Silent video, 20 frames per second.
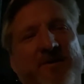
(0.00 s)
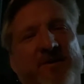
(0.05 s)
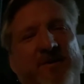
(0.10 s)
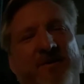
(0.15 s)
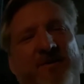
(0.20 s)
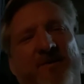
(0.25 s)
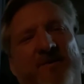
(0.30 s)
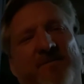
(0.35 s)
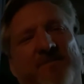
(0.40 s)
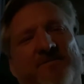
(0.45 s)

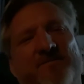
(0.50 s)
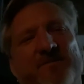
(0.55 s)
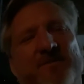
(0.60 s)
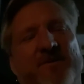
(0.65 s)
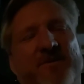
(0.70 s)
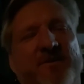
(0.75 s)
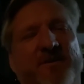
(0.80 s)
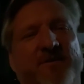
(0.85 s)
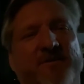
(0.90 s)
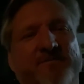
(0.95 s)

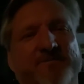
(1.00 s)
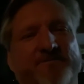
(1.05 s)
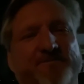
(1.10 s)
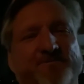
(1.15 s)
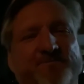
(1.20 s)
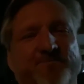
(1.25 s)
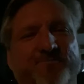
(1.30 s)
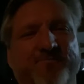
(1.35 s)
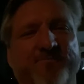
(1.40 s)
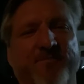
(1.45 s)
of
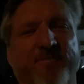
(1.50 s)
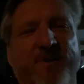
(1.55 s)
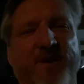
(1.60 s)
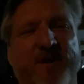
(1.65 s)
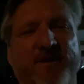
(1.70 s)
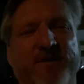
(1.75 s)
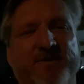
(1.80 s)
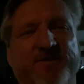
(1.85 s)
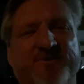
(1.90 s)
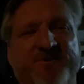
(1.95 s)

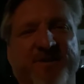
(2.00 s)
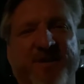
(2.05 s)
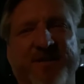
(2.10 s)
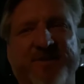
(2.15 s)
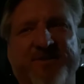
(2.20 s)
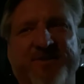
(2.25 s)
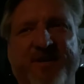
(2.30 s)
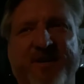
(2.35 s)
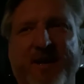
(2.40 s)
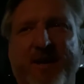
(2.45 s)

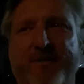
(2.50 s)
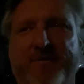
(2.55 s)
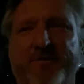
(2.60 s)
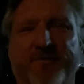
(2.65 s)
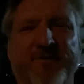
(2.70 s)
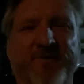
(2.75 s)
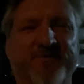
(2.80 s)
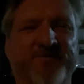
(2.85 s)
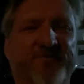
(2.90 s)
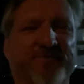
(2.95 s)
changing out a
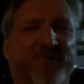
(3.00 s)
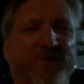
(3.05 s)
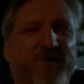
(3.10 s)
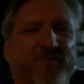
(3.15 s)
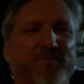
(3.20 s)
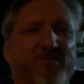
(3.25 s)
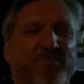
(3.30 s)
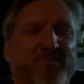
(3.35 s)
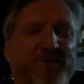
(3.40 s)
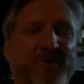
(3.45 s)
lift pump
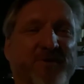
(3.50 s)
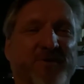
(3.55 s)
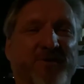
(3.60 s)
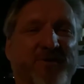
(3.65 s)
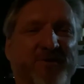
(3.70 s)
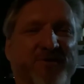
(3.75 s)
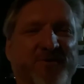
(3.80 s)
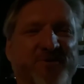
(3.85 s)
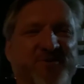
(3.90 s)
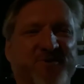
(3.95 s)

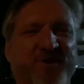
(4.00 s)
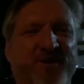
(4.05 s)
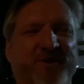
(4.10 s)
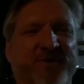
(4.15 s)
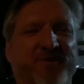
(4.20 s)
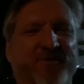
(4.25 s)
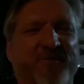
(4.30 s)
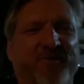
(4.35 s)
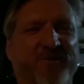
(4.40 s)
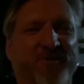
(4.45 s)
on the side
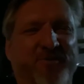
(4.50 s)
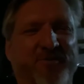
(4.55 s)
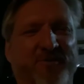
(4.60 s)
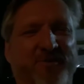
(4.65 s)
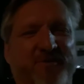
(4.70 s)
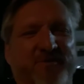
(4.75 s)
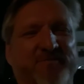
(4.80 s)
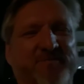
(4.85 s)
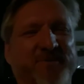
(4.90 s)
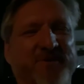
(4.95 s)
of the
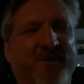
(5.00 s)
curb